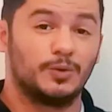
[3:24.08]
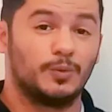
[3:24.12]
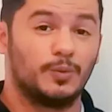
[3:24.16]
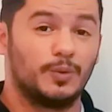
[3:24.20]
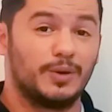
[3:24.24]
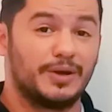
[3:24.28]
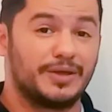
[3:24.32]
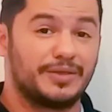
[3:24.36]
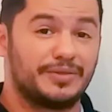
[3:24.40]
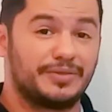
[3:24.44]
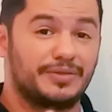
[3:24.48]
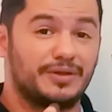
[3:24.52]

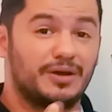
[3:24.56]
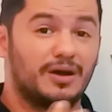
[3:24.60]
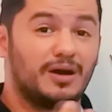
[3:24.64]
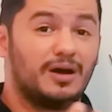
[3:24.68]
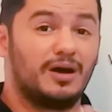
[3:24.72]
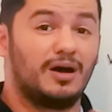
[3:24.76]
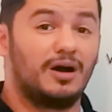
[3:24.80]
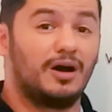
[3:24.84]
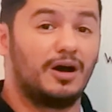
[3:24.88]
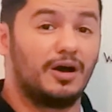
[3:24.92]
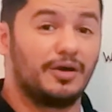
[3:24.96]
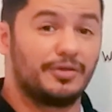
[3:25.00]
with
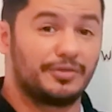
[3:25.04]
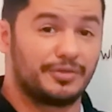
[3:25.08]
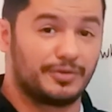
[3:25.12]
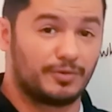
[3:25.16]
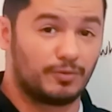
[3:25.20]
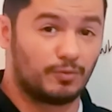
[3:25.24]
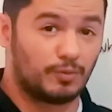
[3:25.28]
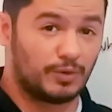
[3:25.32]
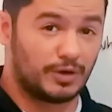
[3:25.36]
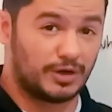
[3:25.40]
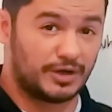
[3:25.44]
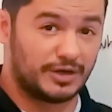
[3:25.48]

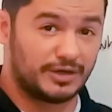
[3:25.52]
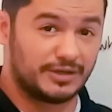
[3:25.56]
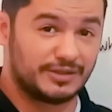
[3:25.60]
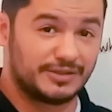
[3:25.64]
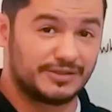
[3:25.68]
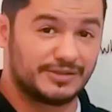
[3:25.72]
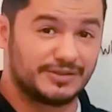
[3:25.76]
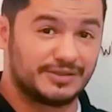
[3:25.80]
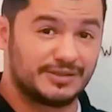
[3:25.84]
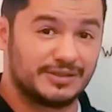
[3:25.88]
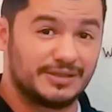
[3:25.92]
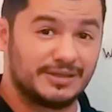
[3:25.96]
other
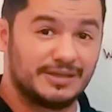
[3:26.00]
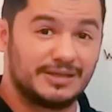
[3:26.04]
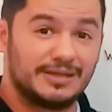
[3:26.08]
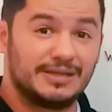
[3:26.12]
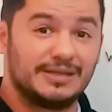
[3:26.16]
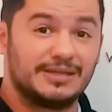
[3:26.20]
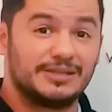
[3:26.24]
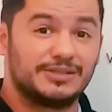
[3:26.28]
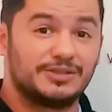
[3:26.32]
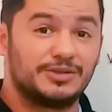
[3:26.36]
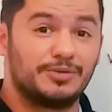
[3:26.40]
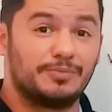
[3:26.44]
words
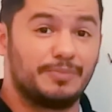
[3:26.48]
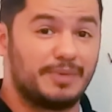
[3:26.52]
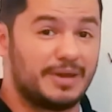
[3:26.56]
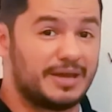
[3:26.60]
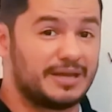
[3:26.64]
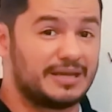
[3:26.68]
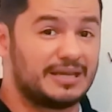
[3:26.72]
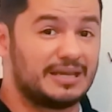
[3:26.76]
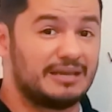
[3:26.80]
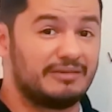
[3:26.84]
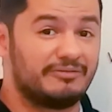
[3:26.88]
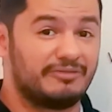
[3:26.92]
to
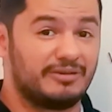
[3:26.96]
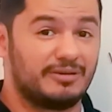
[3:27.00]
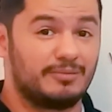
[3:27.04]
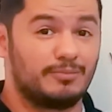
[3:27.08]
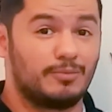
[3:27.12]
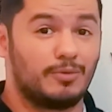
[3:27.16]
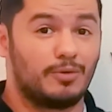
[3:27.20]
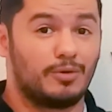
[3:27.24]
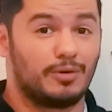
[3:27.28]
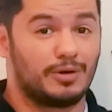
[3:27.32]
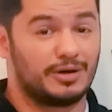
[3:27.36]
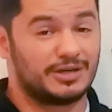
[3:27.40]
make
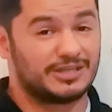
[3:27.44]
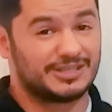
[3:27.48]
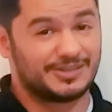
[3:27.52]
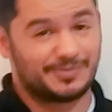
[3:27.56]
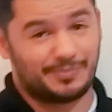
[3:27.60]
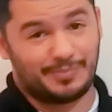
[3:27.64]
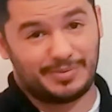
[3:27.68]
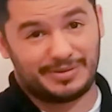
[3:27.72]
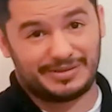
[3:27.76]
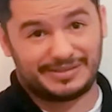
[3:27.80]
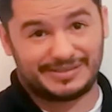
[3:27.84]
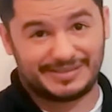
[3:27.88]
even more
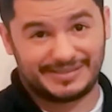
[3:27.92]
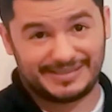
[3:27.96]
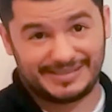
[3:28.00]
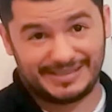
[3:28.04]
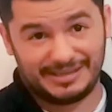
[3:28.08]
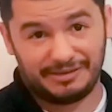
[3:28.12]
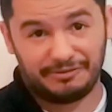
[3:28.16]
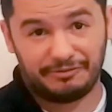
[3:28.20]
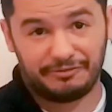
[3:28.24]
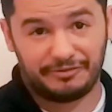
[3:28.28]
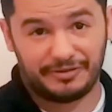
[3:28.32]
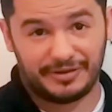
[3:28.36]

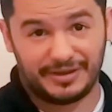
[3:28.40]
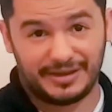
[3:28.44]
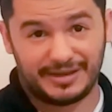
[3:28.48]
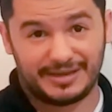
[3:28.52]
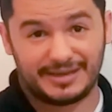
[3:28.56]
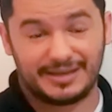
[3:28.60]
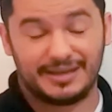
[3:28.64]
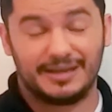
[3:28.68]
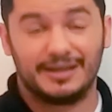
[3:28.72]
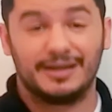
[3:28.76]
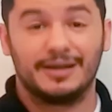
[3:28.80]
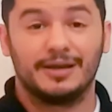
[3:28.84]

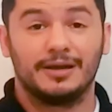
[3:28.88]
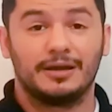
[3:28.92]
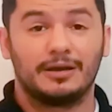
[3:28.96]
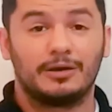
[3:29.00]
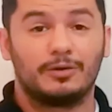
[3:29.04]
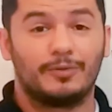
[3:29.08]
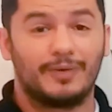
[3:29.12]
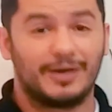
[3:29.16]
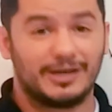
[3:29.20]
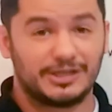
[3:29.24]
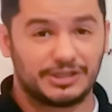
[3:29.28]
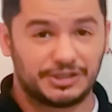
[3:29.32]
specific
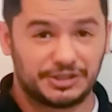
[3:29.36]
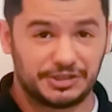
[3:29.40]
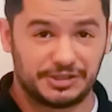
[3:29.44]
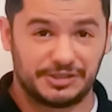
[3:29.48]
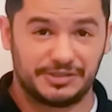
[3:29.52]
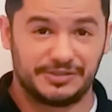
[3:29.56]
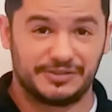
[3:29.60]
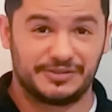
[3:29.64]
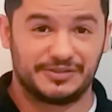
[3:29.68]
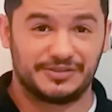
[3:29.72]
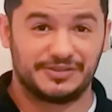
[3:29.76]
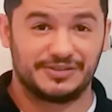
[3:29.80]

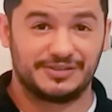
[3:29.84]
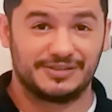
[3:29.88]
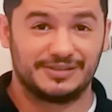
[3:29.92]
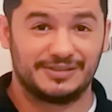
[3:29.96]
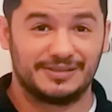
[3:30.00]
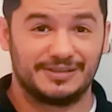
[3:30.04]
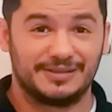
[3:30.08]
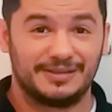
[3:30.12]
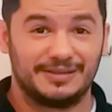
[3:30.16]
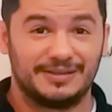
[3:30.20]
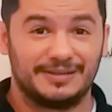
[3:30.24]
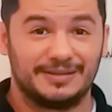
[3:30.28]
questions.
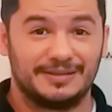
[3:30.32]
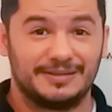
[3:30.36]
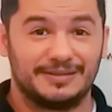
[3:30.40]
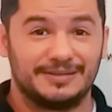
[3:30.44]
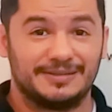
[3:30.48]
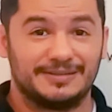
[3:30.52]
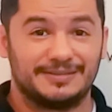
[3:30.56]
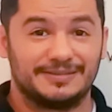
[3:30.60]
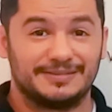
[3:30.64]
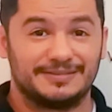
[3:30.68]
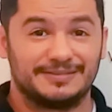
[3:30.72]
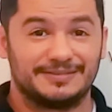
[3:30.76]

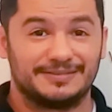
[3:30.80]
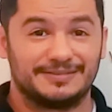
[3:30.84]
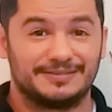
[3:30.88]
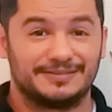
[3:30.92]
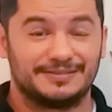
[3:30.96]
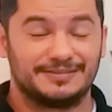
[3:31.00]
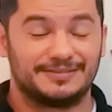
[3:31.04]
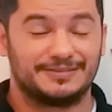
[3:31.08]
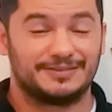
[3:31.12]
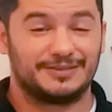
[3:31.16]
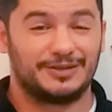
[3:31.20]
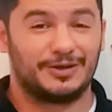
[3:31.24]

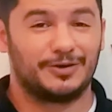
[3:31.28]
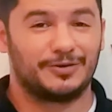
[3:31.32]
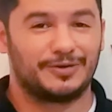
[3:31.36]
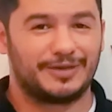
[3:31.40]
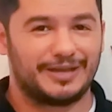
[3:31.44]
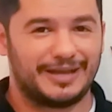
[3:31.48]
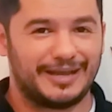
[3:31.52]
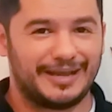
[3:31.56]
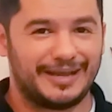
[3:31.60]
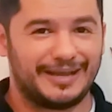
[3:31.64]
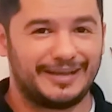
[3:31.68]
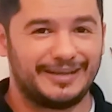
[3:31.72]

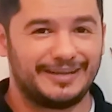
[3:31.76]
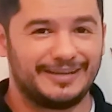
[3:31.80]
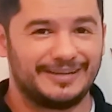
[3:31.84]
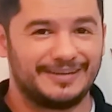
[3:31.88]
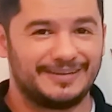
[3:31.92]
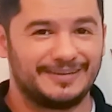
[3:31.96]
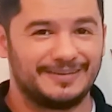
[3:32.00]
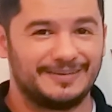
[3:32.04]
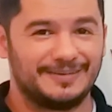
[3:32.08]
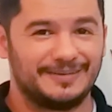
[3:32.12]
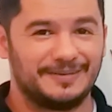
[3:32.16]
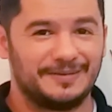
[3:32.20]

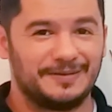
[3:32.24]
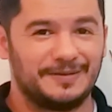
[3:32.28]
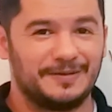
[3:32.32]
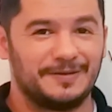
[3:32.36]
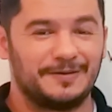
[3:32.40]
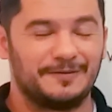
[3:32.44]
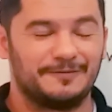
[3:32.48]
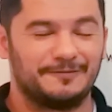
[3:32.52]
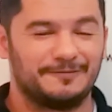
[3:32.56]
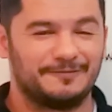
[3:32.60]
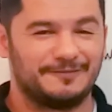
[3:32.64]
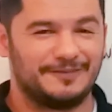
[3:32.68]
Okay?
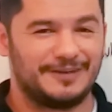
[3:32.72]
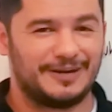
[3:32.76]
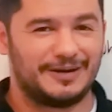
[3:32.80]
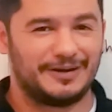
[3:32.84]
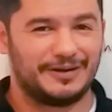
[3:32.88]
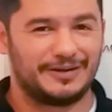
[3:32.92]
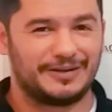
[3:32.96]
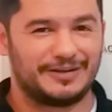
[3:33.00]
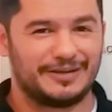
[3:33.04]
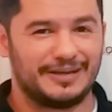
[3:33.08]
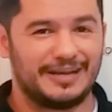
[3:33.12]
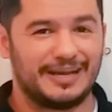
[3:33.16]

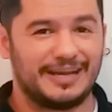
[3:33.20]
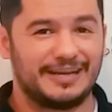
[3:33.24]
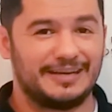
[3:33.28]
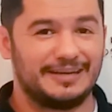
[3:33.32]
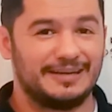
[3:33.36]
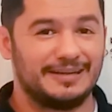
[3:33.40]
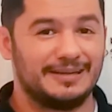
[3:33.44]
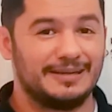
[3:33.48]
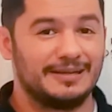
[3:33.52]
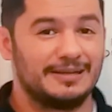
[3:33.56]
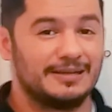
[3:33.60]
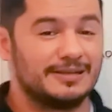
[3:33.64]
Very
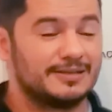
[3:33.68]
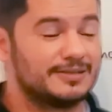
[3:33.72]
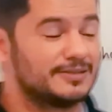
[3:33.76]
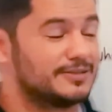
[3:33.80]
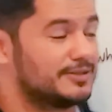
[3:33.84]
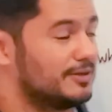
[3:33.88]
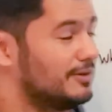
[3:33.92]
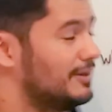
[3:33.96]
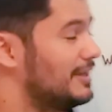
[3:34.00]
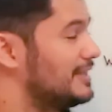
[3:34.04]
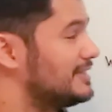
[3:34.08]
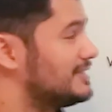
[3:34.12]
good.
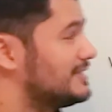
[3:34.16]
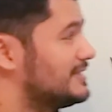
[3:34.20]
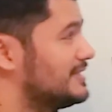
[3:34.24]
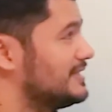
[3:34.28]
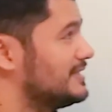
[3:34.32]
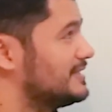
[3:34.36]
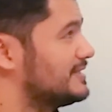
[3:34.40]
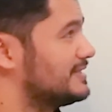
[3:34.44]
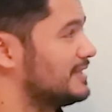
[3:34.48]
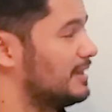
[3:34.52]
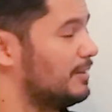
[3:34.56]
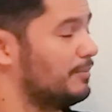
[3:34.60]
So let's
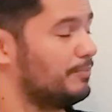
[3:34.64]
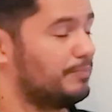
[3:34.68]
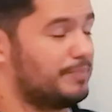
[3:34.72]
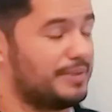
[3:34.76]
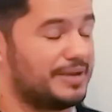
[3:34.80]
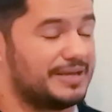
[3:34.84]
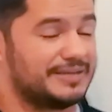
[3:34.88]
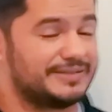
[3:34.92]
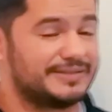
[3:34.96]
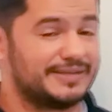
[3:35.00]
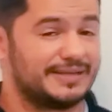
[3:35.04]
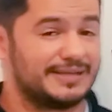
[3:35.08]
see some
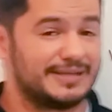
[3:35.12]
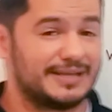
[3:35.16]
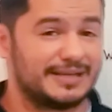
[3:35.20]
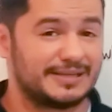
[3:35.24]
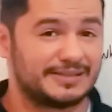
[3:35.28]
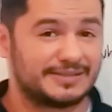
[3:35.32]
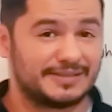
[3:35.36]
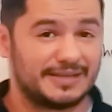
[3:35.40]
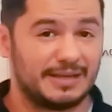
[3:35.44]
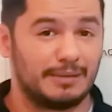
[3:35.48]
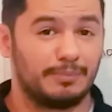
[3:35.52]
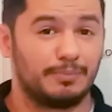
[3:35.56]
basic
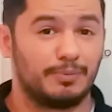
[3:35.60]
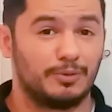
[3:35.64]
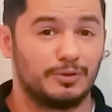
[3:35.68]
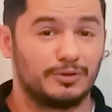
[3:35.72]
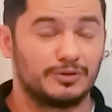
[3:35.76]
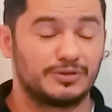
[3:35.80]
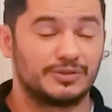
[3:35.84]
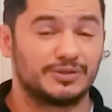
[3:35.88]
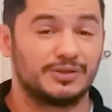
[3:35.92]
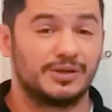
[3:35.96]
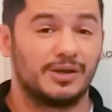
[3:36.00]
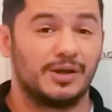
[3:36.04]

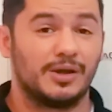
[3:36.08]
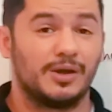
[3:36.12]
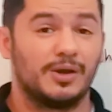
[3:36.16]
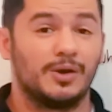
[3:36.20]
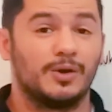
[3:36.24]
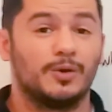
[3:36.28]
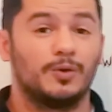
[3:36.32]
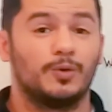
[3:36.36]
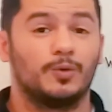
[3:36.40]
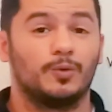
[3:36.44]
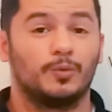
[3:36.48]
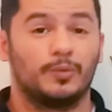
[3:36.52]
examples
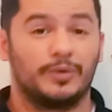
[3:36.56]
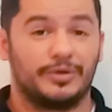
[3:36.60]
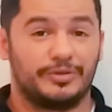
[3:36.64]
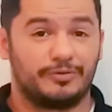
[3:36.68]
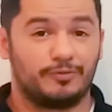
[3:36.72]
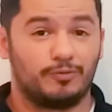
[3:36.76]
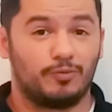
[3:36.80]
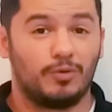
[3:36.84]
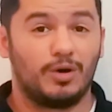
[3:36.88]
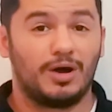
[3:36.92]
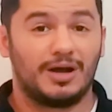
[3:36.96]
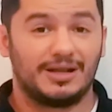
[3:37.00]

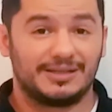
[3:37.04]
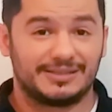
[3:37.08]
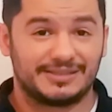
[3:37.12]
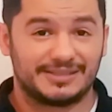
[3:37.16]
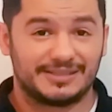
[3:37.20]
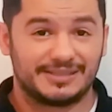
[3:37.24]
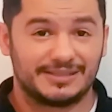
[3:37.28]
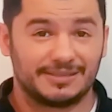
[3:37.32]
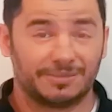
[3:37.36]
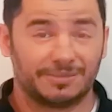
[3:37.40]
with what.